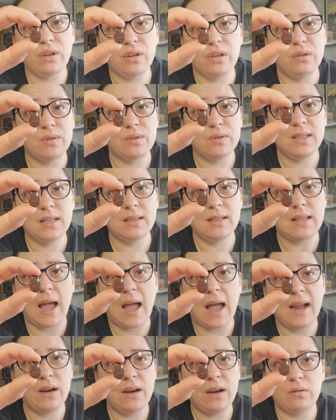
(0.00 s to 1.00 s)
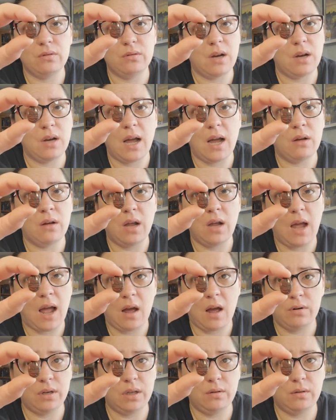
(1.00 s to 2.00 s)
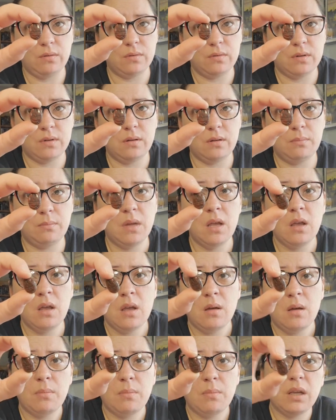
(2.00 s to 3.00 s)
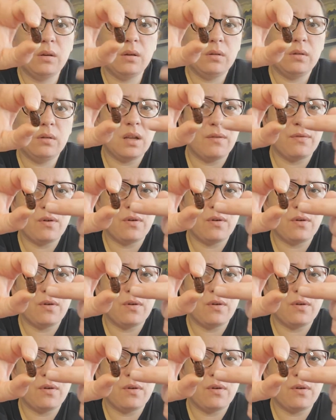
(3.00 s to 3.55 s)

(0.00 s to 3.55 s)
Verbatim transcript: used these. I don't know how to use them, but you they're for